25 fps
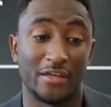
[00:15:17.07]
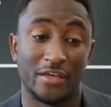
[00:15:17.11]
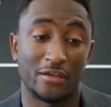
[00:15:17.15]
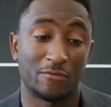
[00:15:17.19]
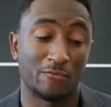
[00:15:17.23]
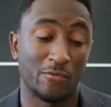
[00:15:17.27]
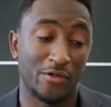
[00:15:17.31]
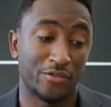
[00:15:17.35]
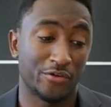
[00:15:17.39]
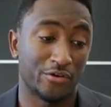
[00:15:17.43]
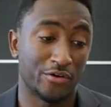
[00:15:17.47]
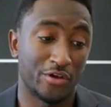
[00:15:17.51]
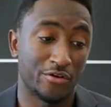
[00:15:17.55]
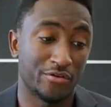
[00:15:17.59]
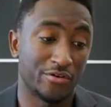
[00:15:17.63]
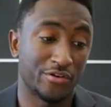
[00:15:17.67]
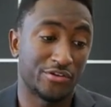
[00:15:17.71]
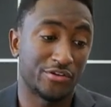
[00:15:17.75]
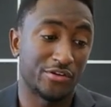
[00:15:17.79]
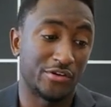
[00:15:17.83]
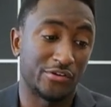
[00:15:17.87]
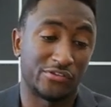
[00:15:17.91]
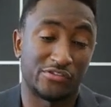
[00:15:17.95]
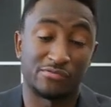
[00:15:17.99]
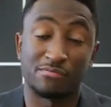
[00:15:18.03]
Like whether you're
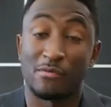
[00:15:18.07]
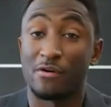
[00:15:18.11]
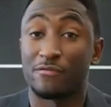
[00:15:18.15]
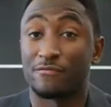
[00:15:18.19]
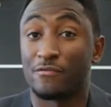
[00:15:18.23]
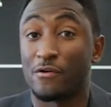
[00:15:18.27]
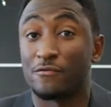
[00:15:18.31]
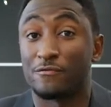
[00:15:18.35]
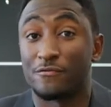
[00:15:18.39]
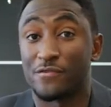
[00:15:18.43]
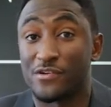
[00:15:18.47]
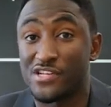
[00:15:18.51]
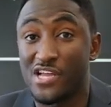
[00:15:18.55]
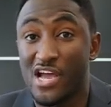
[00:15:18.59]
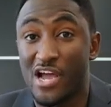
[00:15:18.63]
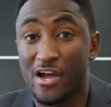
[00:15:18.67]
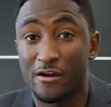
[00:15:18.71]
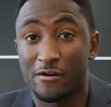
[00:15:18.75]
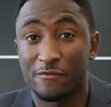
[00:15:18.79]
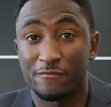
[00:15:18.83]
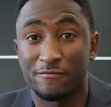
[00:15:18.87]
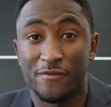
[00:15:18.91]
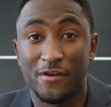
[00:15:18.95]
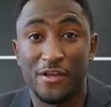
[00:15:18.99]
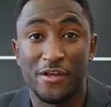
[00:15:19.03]
into smartphone
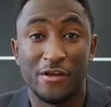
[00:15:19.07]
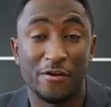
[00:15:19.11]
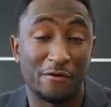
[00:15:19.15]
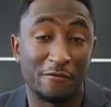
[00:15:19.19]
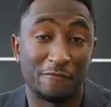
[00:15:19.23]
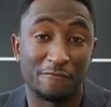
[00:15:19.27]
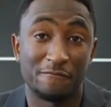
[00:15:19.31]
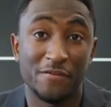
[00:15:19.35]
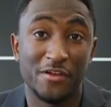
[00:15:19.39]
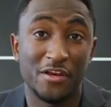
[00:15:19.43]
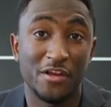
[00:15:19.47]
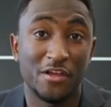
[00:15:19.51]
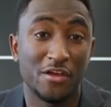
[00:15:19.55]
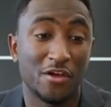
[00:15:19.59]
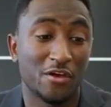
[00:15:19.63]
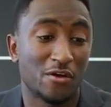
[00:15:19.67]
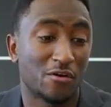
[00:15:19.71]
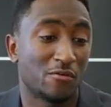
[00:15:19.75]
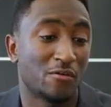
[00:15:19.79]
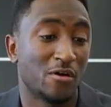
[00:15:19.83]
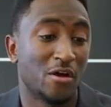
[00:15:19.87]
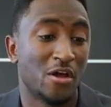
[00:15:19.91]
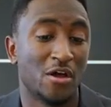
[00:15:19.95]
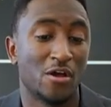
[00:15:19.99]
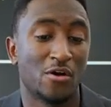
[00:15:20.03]
photography or
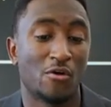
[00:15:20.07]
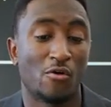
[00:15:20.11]
video,